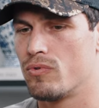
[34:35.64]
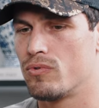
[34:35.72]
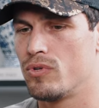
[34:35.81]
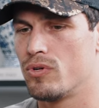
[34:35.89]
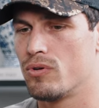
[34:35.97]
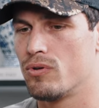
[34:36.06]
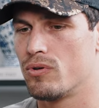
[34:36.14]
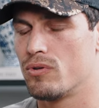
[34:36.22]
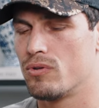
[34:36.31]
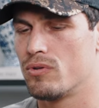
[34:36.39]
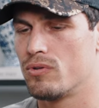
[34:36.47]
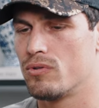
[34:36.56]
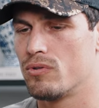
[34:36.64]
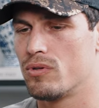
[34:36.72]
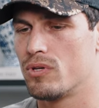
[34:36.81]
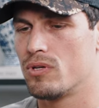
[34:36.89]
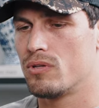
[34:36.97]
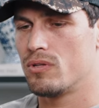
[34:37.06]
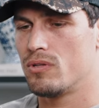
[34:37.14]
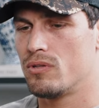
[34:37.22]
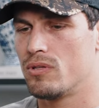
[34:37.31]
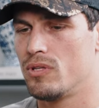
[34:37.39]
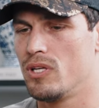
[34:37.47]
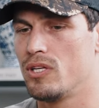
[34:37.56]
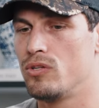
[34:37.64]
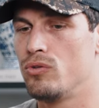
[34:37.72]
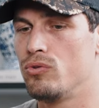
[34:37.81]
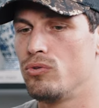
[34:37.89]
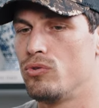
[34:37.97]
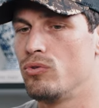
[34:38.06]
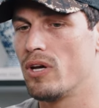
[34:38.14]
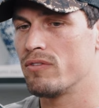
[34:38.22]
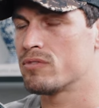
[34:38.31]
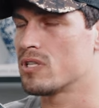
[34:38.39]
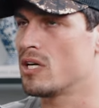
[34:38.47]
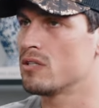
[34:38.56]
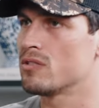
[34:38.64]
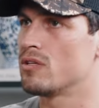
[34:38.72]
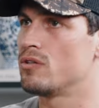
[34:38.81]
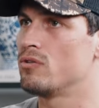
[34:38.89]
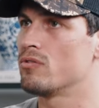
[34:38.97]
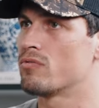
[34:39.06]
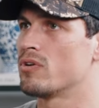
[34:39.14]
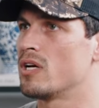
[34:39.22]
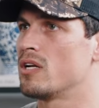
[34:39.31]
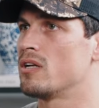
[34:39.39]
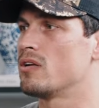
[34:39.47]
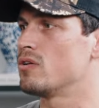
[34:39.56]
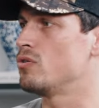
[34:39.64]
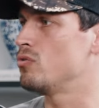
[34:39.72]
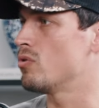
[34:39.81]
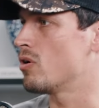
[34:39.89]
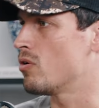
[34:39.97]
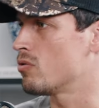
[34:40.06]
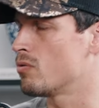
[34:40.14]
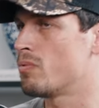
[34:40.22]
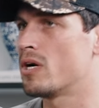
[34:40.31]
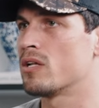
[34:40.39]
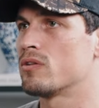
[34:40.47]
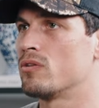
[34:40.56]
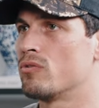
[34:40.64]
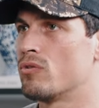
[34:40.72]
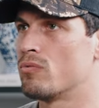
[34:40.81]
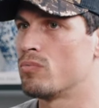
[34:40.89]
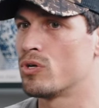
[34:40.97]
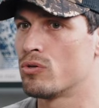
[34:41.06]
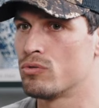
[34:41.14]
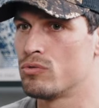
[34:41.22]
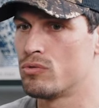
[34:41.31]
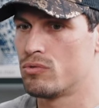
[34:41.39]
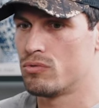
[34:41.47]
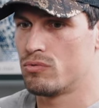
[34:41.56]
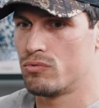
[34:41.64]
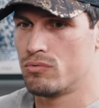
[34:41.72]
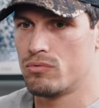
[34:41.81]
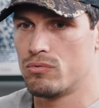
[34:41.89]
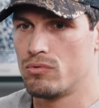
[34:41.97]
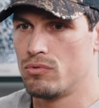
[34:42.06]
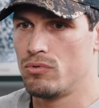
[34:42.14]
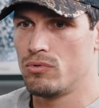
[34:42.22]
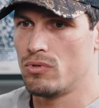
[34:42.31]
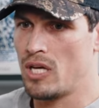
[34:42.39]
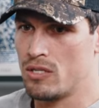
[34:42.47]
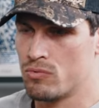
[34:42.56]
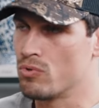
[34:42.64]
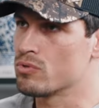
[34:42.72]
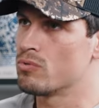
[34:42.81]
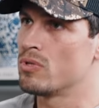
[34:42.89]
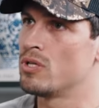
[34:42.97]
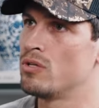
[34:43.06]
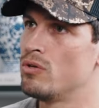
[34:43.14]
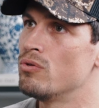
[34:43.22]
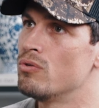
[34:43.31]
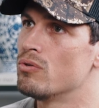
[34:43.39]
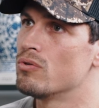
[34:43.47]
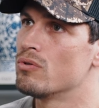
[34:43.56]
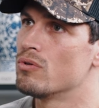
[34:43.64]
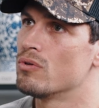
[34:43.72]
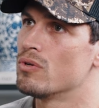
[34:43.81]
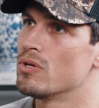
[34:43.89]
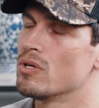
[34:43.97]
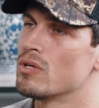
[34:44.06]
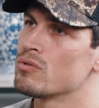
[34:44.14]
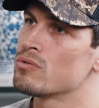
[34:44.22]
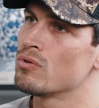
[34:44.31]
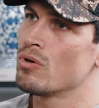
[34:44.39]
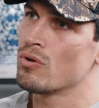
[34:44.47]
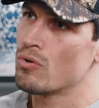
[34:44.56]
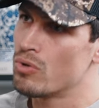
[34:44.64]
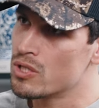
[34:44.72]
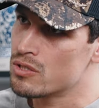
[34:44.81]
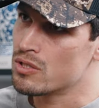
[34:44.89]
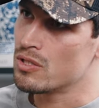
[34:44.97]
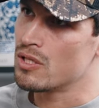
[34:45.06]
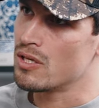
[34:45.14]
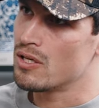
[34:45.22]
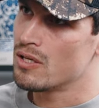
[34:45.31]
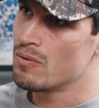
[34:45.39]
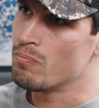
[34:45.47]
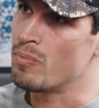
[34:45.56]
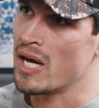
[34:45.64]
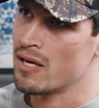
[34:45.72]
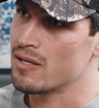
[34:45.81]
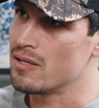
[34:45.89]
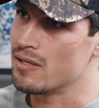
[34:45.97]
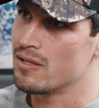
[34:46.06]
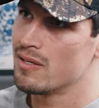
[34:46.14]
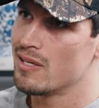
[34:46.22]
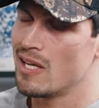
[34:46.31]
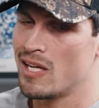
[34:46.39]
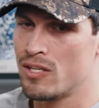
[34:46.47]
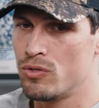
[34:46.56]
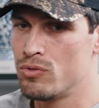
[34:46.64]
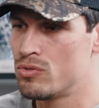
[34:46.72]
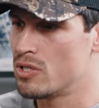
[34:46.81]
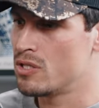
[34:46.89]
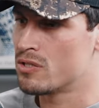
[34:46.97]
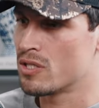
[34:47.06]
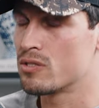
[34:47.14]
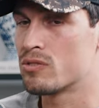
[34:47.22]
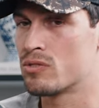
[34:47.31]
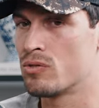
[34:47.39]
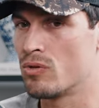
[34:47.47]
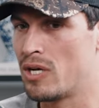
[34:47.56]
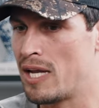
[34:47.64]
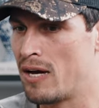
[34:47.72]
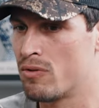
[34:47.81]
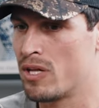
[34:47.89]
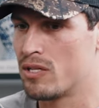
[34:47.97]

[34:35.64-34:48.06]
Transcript: you know, yeah, you, you have started something, you have created it, you are on the path that you're on because that's what's within you. you yeah, yeah. So sure. don't question that back it and use these things to allow